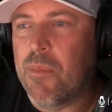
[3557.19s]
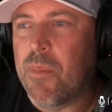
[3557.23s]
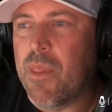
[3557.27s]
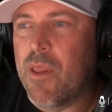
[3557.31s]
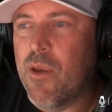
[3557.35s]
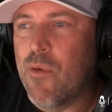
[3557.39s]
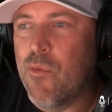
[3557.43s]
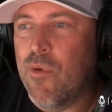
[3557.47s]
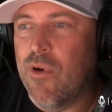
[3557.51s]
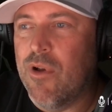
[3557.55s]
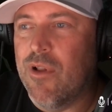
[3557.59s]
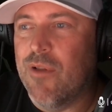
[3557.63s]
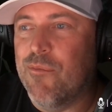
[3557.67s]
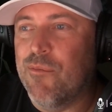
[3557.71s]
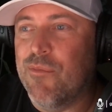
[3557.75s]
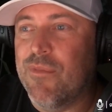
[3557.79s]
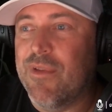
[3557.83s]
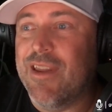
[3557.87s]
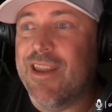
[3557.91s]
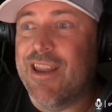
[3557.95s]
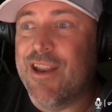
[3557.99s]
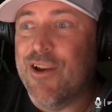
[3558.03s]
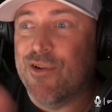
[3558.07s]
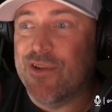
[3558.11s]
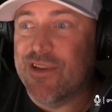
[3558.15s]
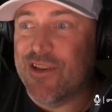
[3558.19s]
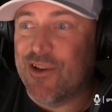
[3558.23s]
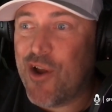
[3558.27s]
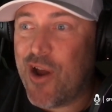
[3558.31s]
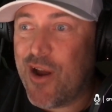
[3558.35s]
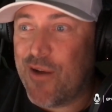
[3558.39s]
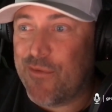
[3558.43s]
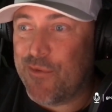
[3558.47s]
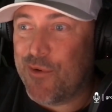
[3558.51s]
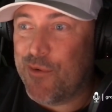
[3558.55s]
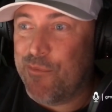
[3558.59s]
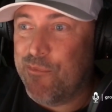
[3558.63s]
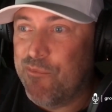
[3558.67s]
Well, here's an
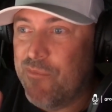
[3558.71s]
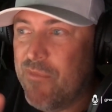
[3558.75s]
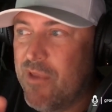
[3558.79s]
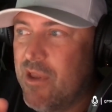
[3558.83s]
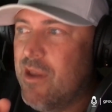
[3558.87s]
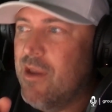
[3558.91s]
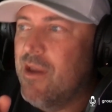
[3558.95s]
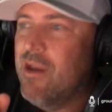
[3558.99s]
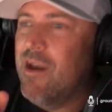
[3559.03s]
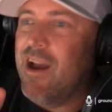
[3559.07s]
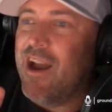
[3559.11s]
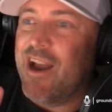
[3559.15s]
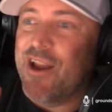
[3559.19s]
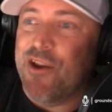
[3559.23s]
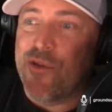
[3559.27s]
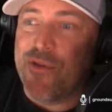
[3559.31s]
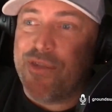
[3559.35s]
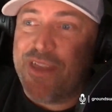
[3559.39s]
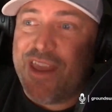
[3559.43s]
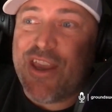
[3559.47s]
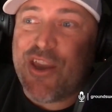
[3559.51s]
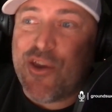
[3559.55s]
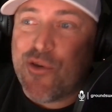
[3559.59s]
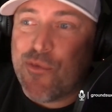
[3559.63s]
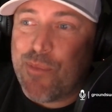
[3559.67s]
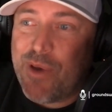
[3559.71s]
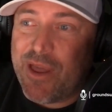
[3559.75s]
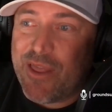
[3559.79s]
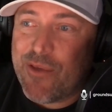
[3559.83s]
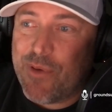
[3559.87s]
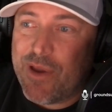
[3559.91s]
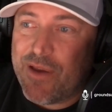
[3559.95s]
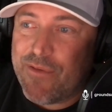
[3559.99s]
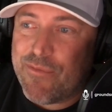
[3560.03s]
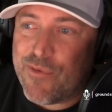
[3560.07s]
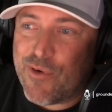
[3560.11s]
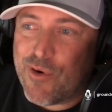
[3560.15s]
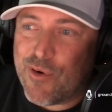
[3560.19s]
offer. And thank you, by the way,
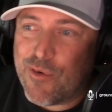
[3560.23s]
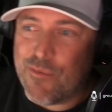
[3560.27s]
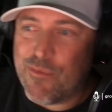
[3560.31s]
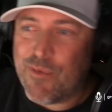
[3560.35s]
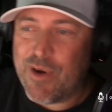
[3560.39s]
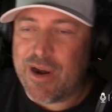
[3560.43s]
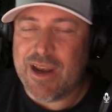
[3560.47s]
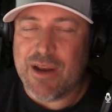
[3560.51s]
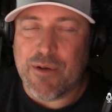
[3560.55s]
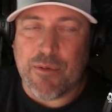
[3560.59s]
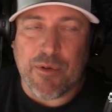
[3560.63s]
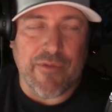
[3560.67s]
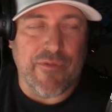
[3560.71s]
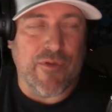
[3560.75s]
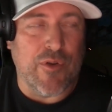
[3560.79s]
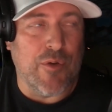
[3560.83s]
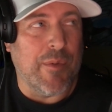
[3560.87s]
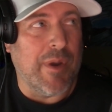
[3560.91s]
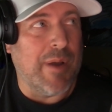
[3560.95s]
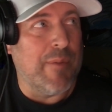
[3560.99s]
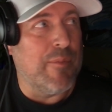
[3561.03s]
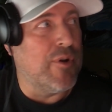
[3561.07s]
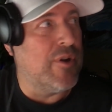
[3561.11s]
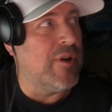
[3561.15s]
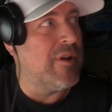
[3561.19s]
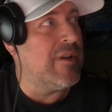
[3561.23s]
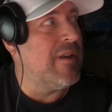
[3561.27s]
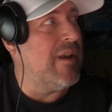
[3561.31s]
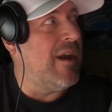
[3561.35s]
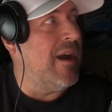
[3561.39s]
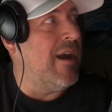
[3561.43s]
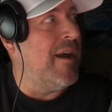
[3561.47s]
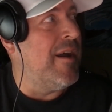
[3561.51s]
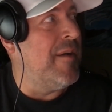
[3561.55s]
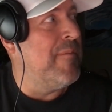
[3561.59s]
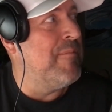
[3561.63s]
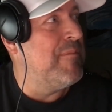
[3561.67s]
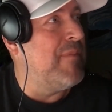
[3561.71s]
for writing a review of my book.
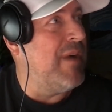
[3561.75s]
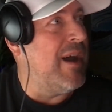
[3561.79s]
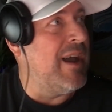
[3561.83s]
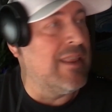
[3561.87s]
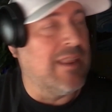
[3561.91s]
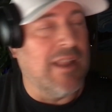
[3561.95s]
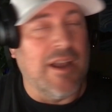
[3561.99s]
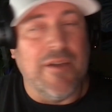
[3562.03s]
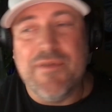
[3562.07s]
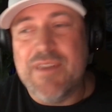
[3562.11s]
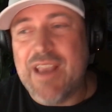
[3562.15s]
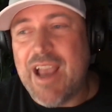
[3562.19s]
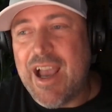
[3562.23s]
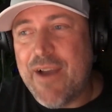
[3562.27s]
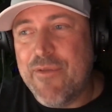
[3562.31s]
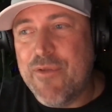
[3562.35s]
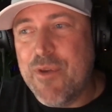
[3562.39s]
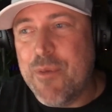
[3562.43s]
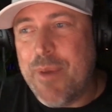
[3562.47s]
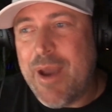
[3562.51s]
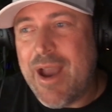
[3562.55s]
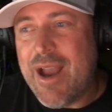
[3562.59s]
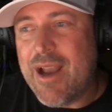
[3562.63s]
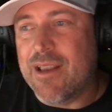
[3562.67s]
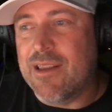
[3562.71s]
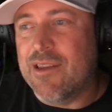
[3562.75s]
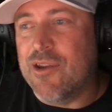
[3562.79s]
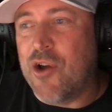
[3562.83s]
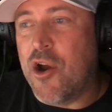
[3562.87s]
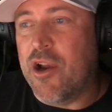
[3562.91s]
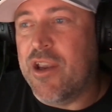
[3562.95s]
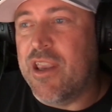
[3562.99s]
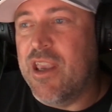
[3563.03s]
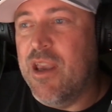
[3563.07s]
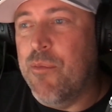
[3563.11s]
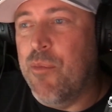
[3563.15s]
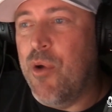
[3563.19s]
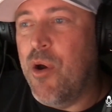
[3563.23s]
I'd love to have you back
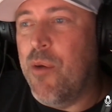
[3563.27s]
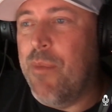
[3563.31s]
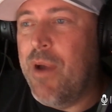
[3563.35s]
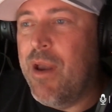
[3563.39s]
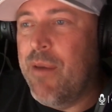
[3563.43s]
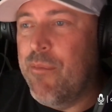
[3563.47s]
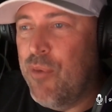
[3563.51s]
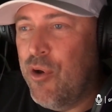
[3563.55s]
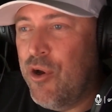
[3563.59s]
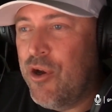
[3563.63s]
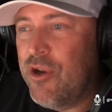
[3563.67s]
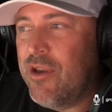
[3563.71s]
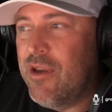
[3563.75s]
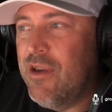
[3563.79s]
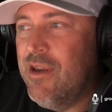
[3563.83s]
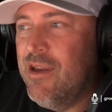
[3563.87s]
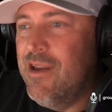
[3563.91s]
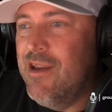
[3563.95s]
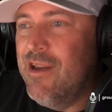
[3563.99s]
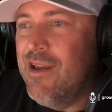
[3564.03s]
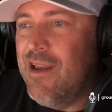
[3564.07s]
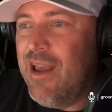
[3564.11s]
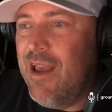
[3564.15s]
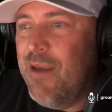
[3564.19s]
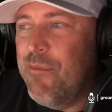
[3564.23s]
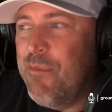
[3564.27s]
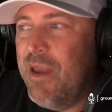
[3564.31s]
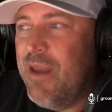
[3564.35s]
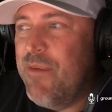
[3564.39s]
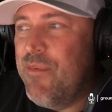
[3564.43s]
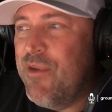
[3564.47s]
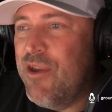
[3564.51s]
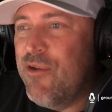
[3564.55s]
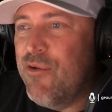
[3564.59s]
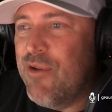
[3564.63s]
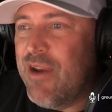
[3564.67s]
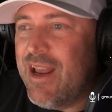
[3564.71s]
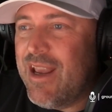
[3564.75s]
talking about my book, and maybe
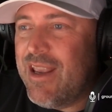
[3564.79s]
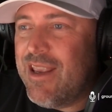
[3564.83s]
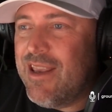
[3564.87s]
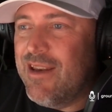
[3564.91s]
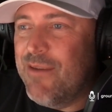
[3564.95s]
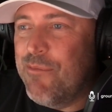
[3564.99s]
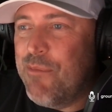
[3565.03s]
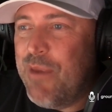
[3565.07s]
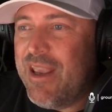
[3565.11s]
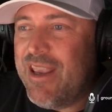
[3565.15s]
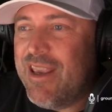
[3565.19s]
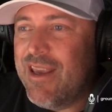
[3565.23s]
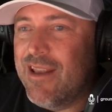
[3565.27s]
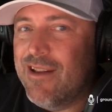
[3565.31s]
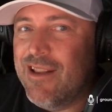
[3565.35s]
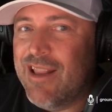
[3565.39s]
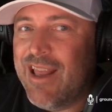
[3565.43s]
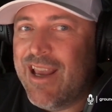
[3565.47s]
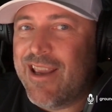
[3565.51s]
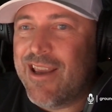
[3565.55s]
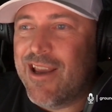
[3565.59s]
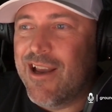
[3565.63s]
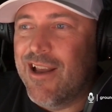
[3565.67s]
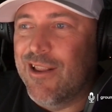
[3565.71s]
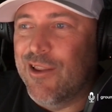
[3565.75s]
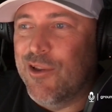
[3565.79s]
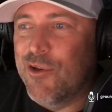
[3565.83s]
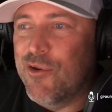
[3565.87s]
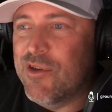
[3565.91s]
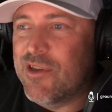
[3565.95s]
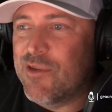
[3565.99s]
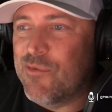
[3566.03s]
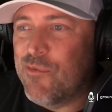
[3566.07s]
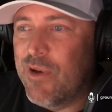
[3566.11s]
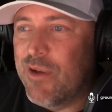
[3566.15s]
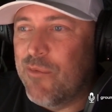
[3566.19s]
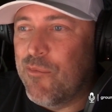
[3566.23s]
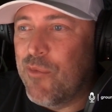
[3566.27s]
you and I can make it like a loose
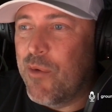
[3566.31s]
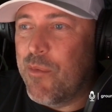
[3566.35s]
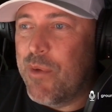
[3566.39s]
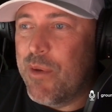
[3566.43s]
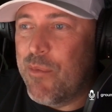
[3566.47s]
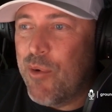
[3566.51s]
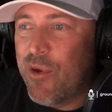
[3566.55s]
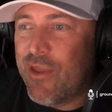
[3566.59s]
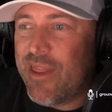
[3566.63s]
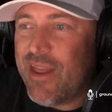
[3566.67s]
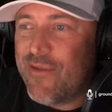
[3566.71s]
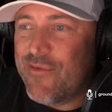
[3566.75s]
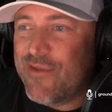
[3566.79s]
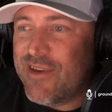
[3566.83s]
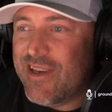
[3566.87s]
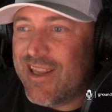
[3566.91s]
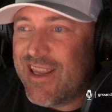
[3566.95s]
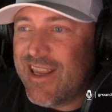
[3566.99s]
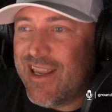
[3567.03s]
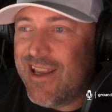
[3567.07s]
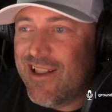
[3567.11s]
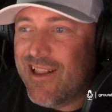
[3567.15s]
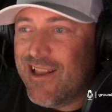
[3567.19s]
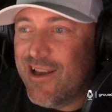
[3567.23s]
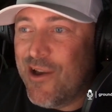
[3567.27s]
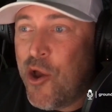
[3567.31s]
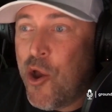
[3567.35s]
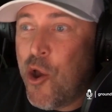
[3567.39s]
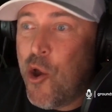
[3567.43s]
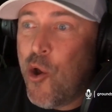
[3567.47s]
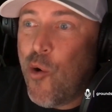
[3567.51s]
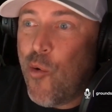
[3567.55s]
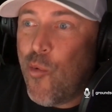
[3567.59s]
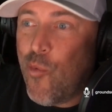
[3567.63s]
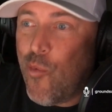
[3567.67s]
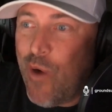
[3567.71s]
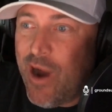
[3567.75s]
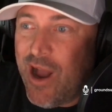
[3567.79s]
one where we both have tequila
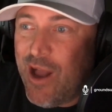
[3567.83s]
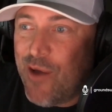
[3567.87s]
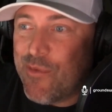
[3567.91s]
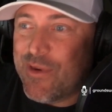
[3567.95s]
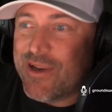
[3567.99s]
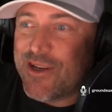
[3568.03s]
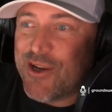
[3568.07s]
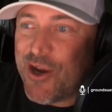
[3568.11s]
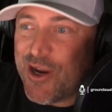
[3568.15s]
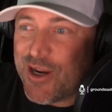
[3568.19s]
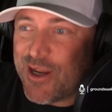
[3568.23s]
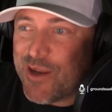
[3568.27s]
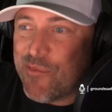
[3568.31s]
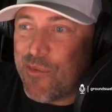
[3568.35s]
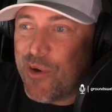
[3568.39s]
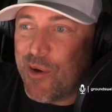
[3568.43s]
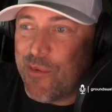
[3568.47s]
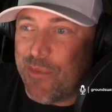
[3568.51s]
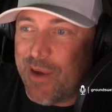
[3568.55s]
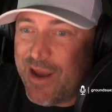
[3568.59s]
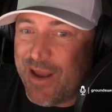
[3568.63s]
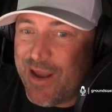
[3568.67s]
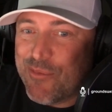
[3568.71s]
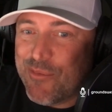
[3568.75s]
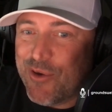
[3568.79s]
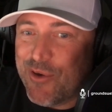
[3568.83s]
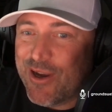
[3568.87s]
while we talk about my book.